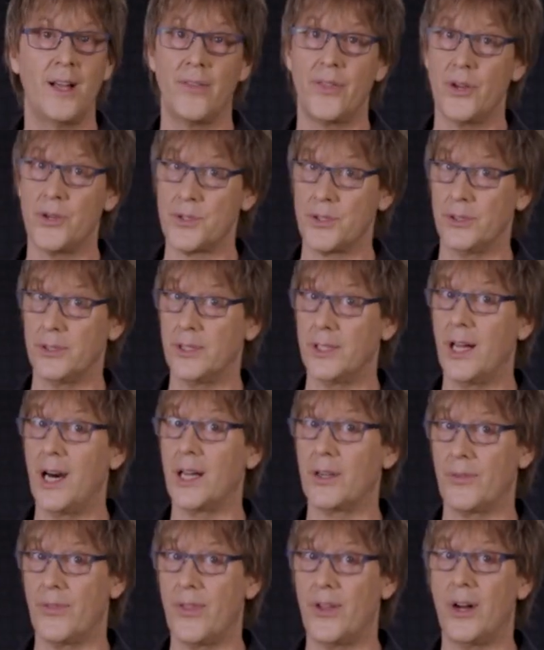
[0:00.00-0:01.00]
There's a
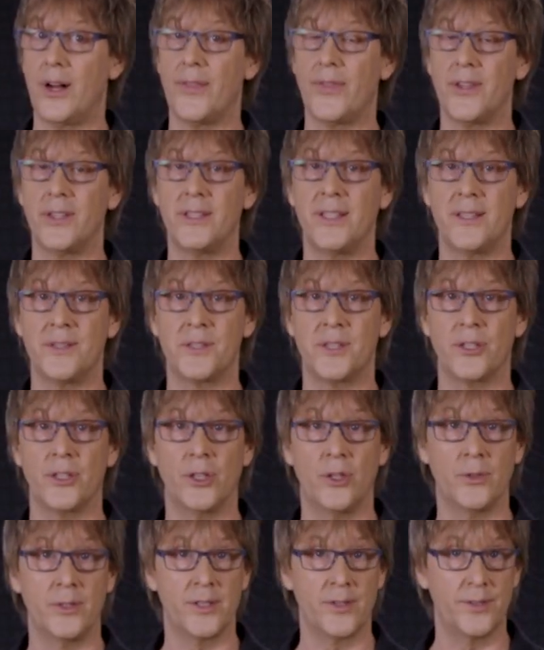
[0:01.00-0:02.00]
lot of thought that needs to
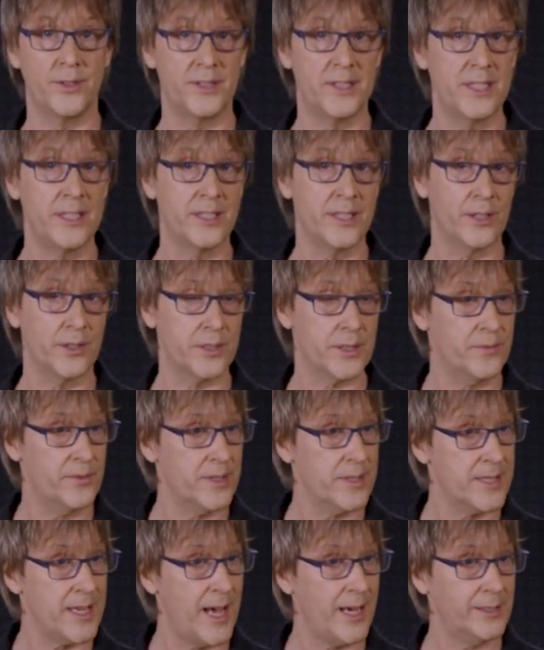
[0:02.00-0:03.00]
go into the details of
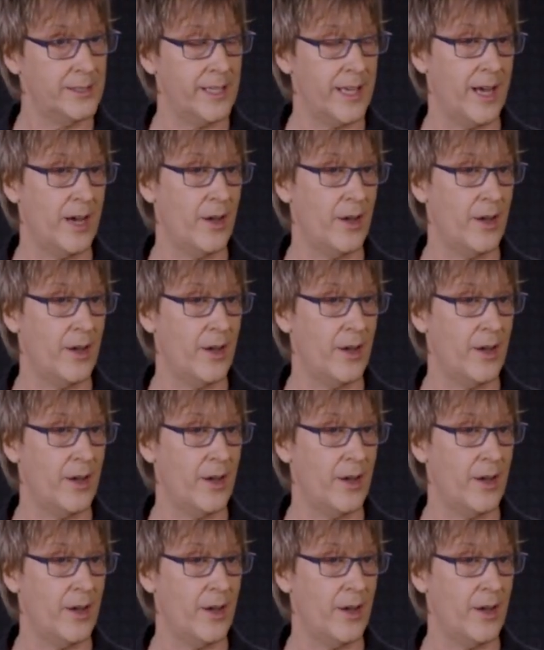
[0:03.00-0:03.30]
exactly